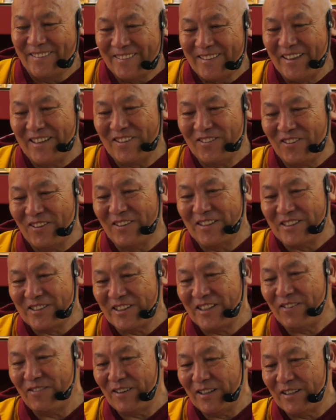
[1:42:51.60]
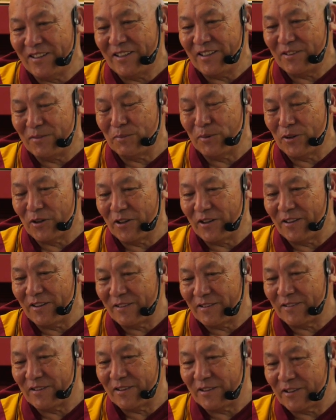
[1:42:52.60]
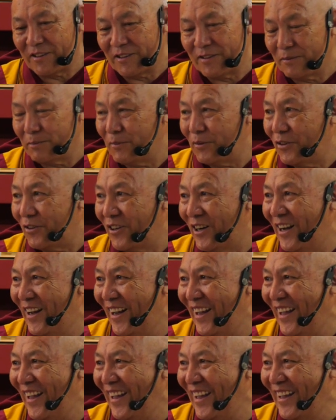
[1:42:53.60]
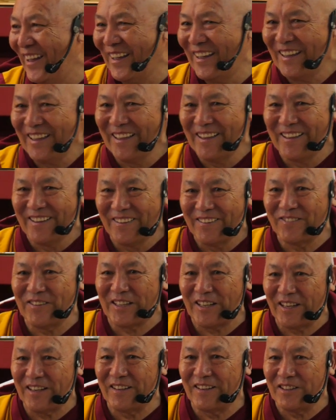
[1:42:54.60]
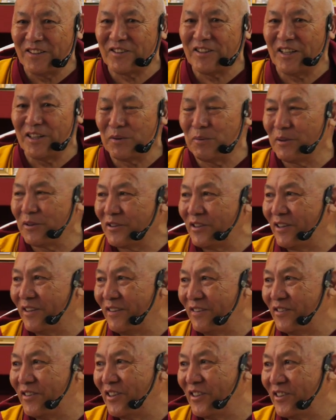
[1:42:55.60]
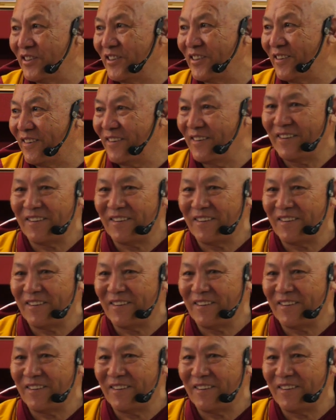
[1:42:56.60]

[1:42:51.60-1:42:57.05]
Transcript: That we'll see, we'll read more and discuss more. But at least that was the intention.